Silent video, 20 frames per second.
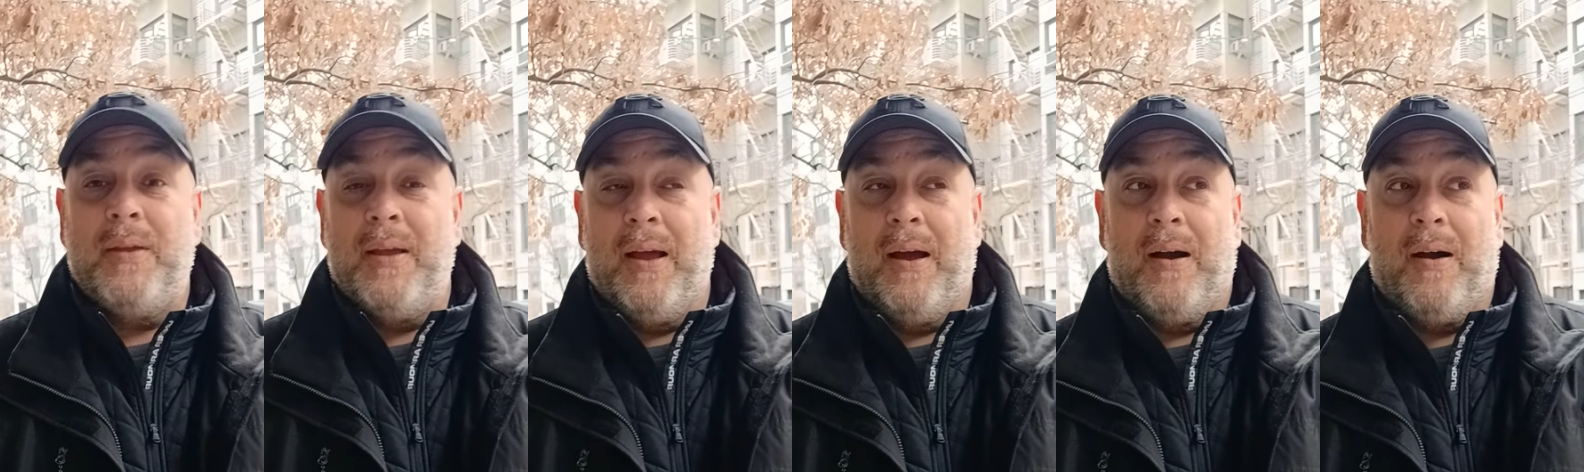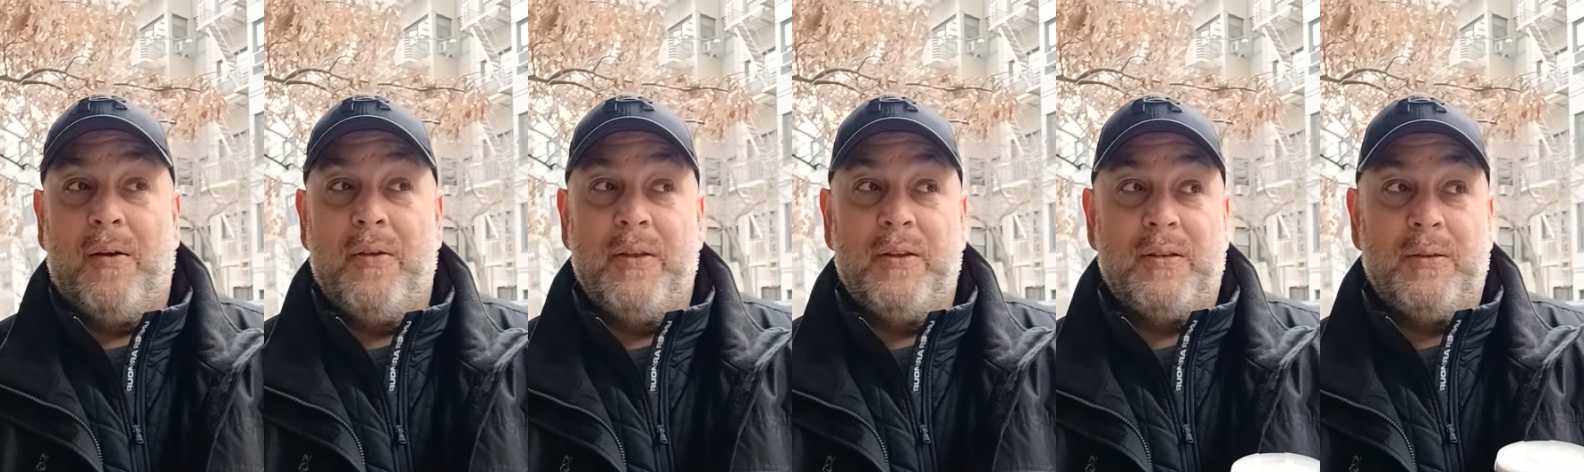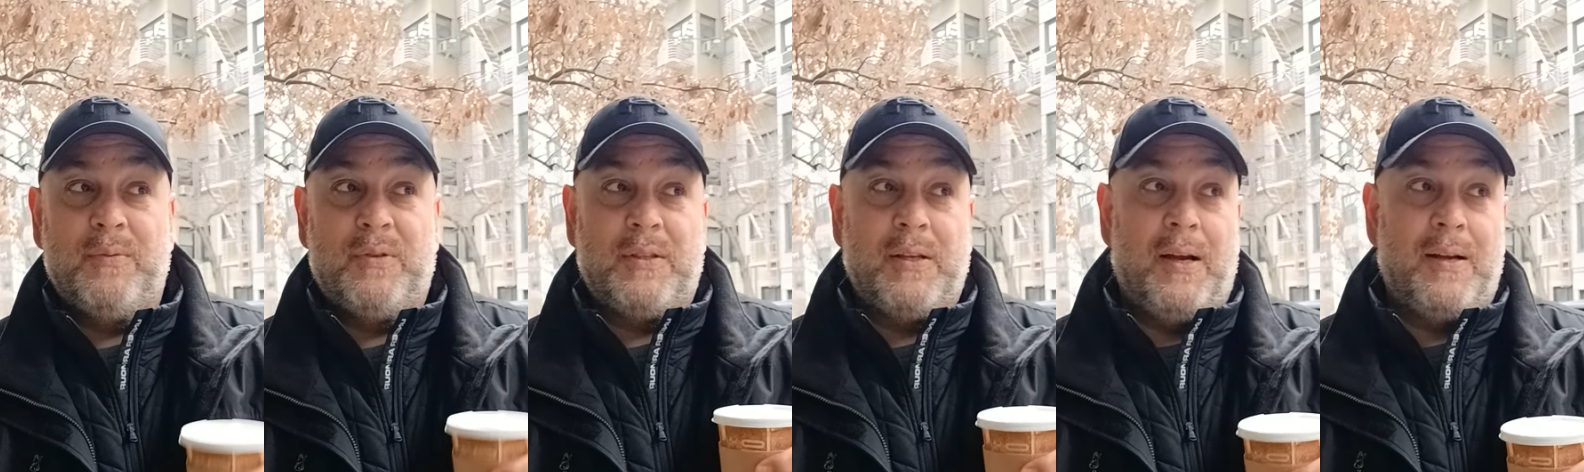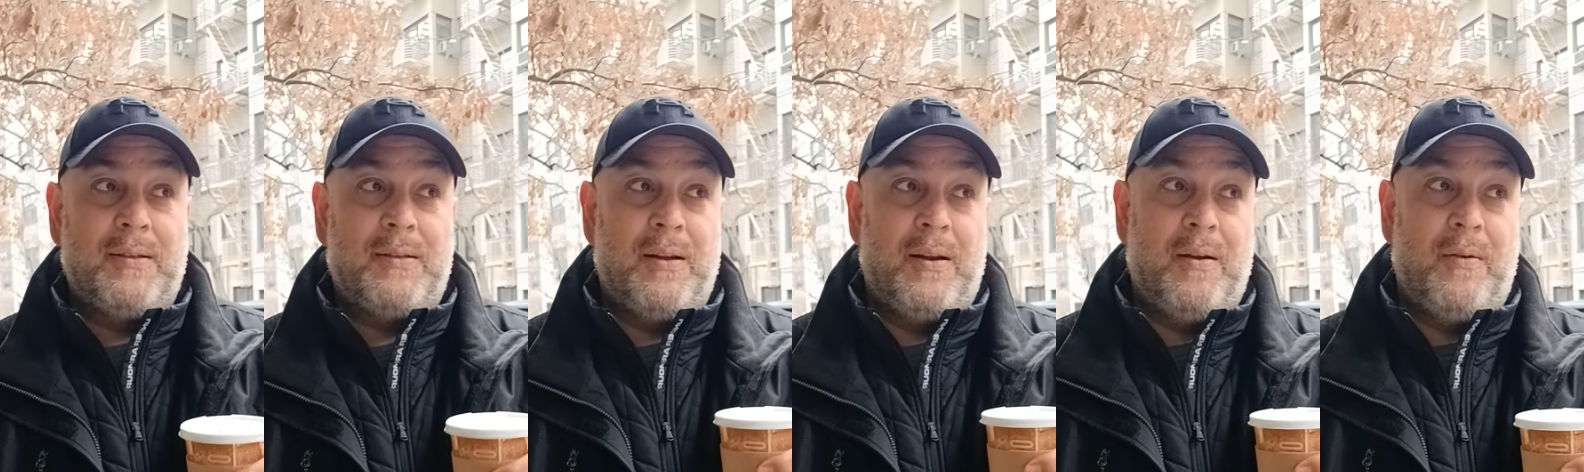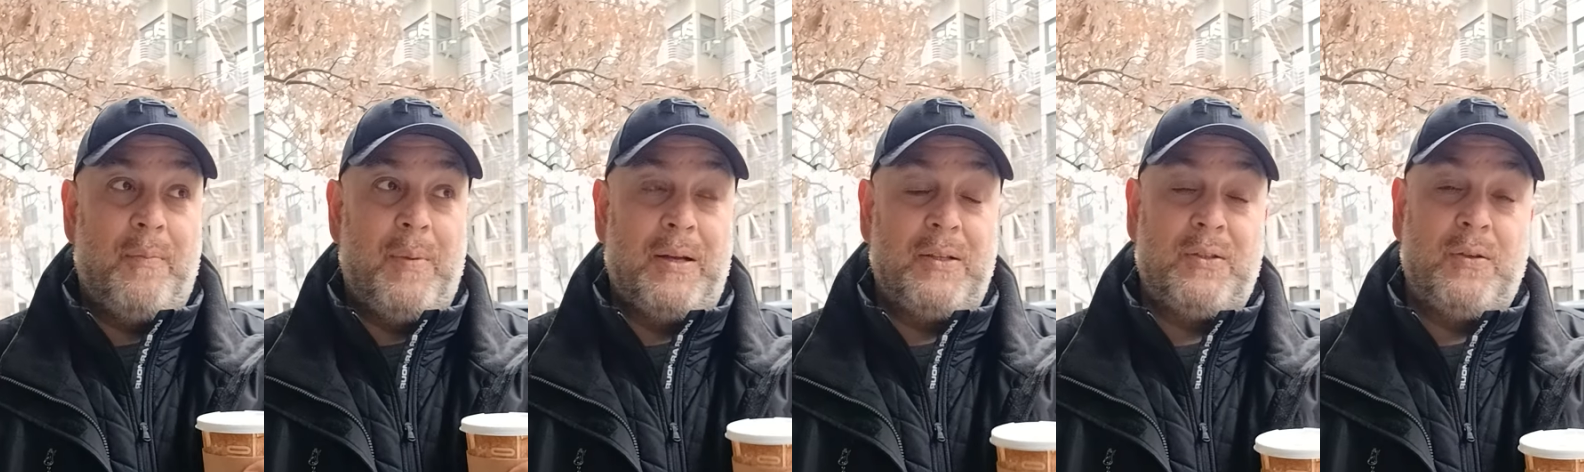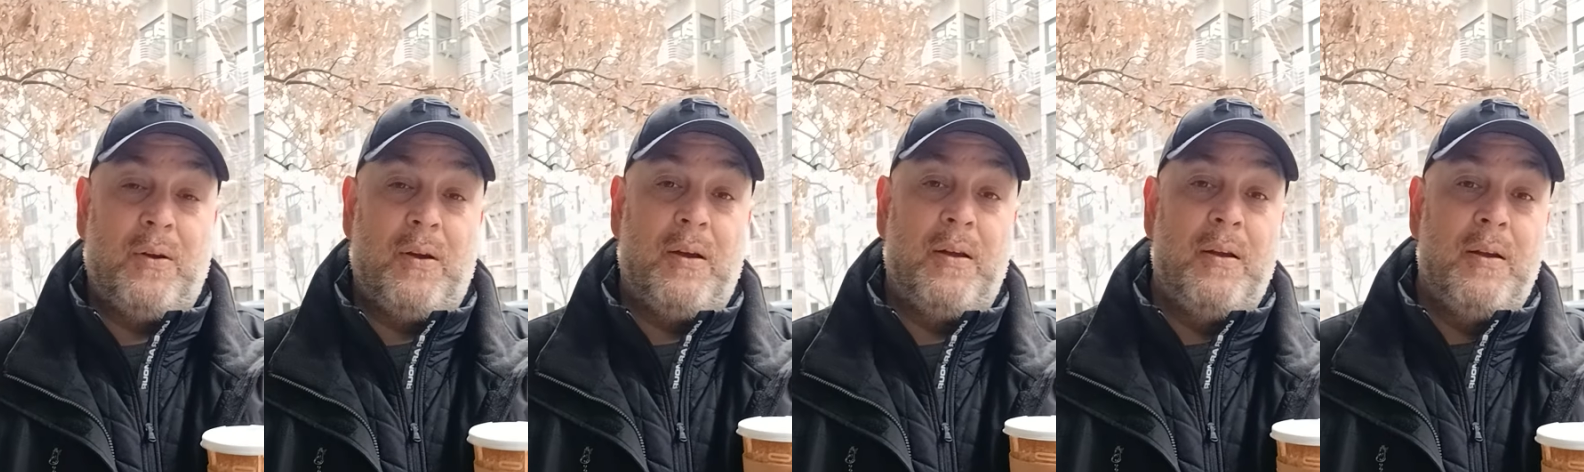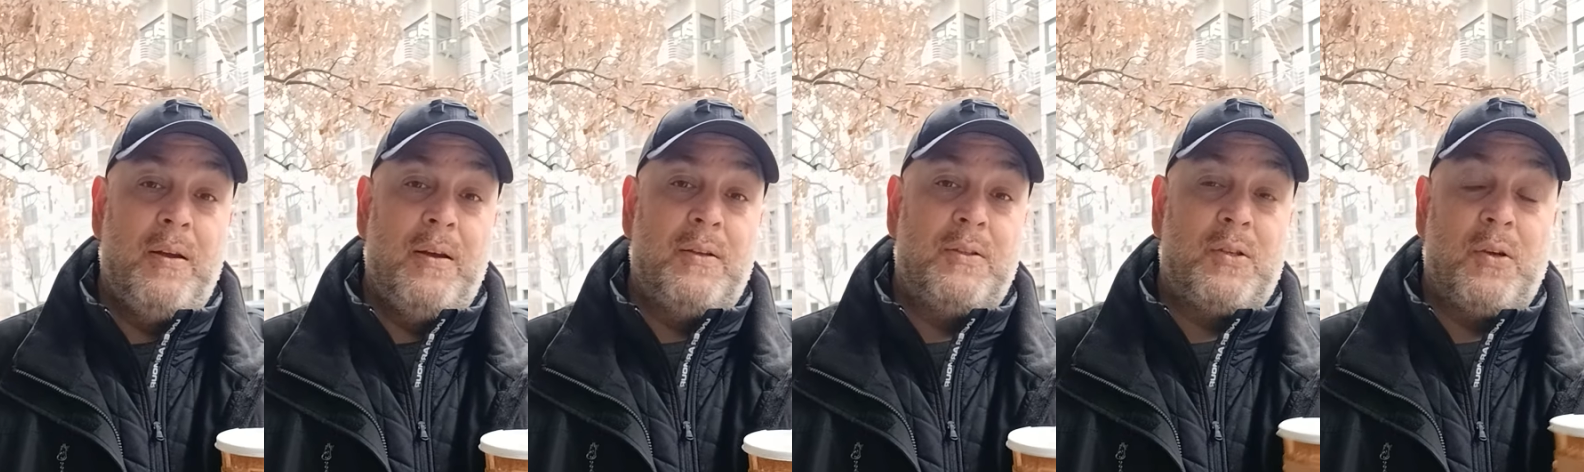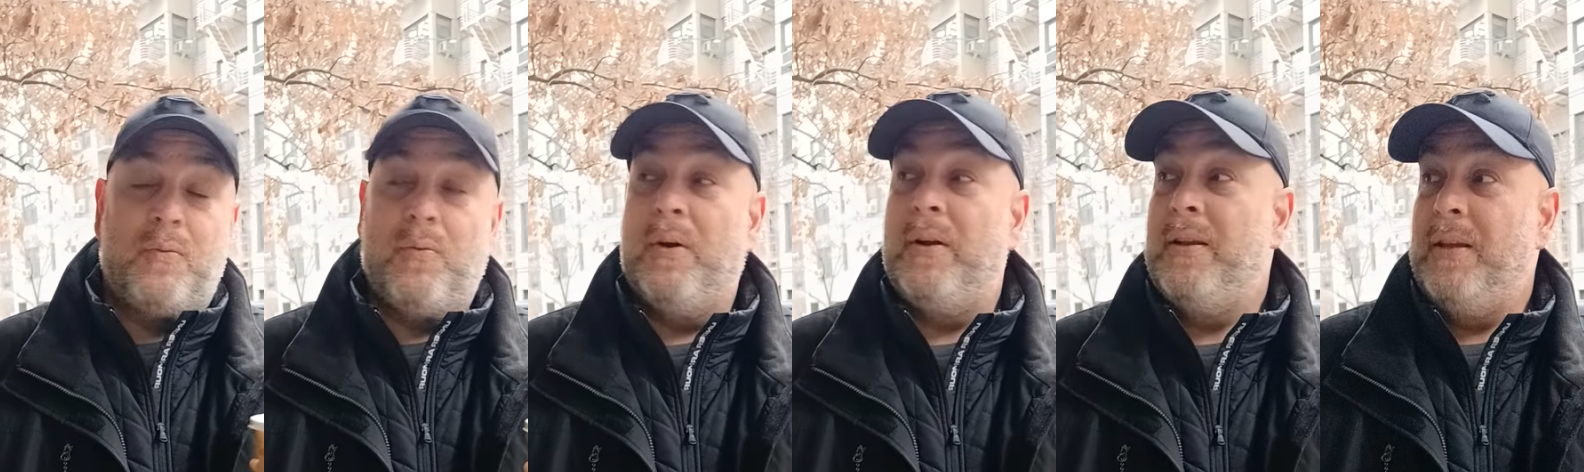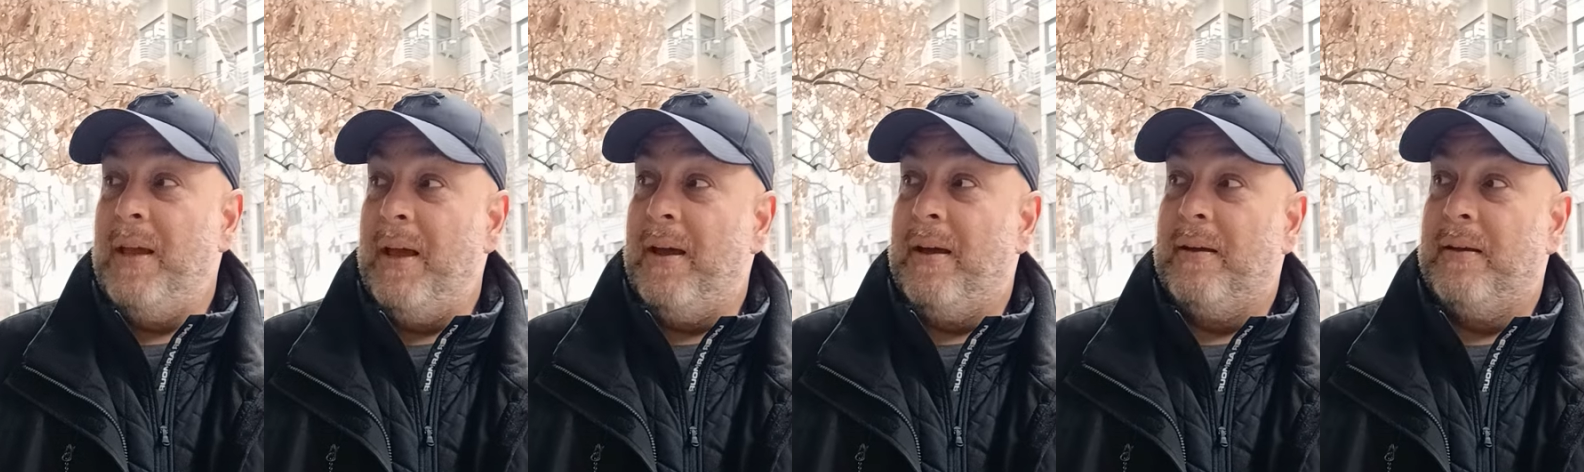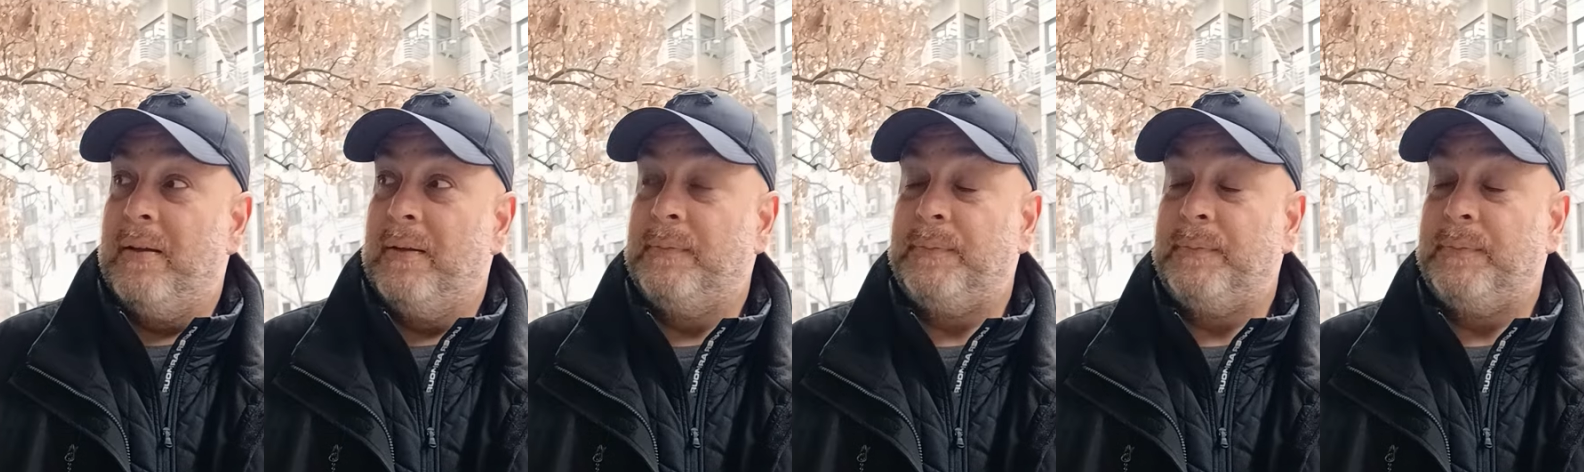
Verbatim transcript: Yeah. Are there some stocks that are about to, to run? Yeah.